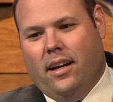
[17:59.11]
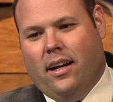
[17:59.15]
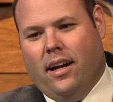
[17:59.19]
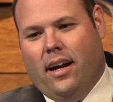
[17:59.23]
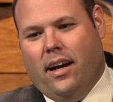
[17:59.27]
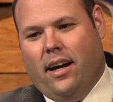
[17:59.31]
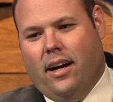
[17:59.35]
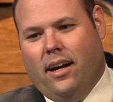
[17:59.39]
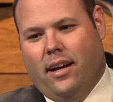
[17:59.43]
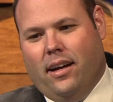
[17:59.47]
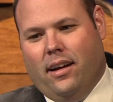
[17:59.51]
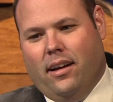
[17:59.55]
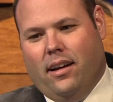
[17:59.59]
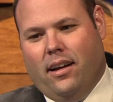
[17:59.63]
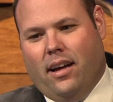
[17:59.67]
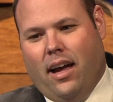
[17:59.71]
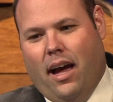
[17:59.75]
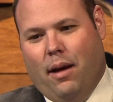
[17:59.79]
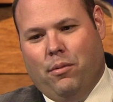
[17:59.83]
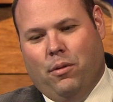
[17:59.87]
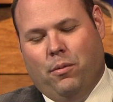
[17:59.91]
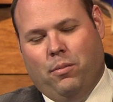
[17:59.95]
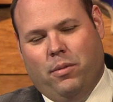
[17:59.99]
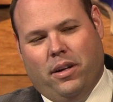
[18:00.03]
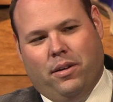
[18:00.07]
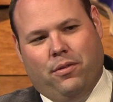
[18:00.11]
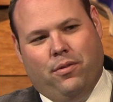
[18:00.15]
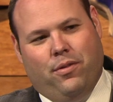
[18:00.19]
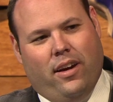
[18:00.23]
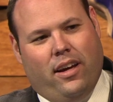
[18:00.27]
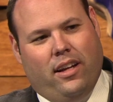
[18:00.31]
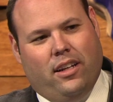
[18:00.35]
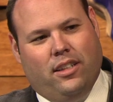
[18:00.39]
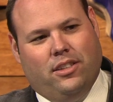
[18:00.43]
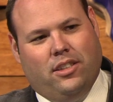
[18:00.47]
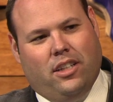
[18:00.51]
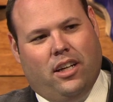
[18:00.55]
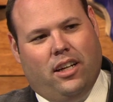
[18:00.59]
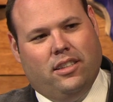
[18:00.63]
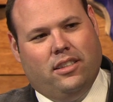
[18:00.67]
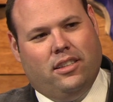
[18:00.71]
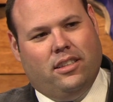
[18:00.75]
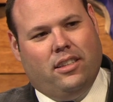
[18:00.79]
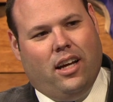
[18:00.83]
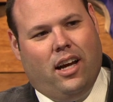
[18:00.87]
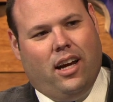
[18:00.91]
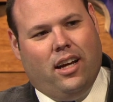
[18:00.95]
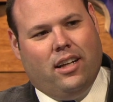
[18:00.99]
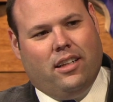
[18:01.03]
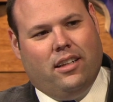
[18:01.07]
Uh, I'm a big fan of John
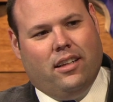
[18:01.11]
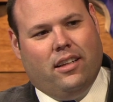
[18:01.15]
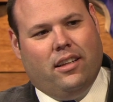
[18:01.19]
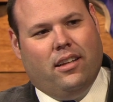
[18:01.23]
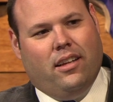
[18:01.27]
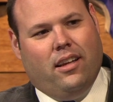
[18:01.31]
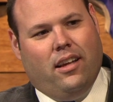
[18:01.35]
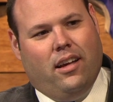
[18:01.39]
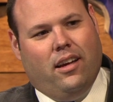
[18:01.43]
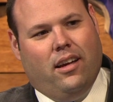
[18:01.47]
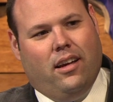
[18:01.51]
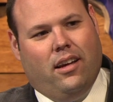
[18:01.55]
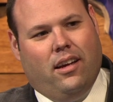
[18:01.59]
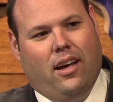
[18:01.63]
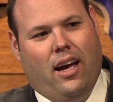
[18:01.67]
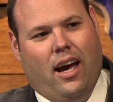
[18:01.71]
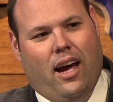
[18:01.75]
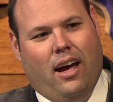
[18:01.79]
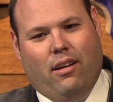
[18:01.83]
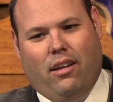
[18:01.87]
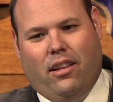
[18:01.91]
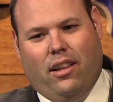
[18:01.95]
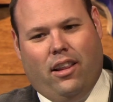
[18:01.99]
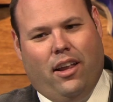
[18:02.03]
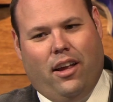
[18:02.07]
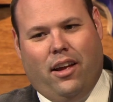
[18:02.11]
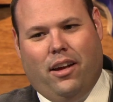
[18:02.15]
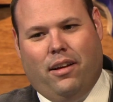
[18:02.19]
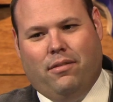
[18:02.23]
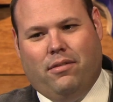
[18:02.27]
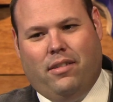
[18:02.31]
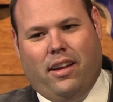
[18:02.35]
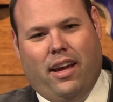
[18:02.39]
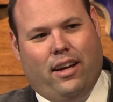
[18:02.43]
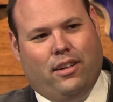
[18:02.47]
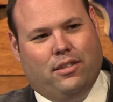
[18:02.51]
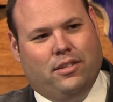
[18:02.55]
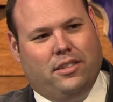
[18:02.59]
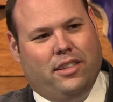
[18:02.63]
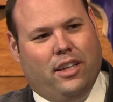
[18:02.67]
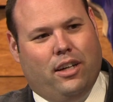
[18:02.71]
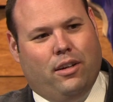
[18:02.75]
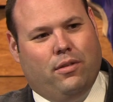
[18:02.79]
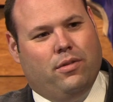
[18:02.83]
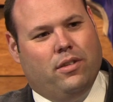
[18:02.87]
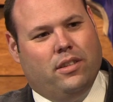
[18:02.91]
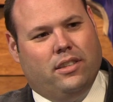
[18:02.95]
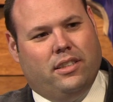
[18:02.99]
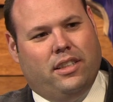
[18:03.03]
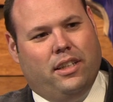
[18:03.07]
Stockton. Uh, I loved how
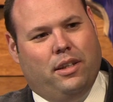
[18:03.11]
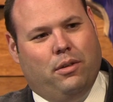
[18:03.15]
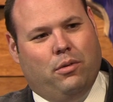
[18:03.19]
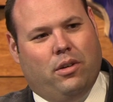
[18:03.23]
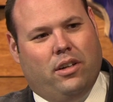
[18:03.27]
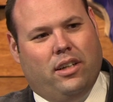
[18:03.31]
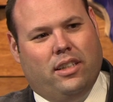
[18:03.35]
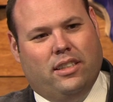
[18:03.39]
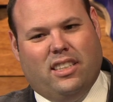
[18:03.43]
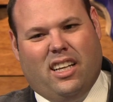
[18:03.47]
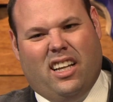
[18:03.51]
selfless he was.